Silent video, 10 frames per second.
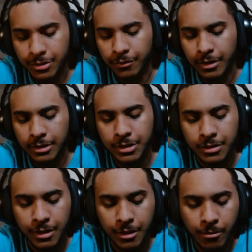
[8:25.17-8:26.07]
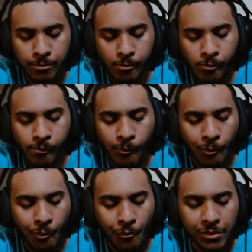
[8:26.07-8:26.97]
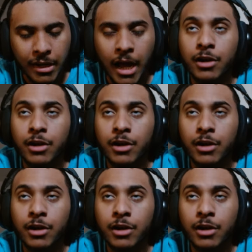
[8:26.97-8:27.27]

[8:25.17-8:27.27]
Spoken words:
off next chance I get. I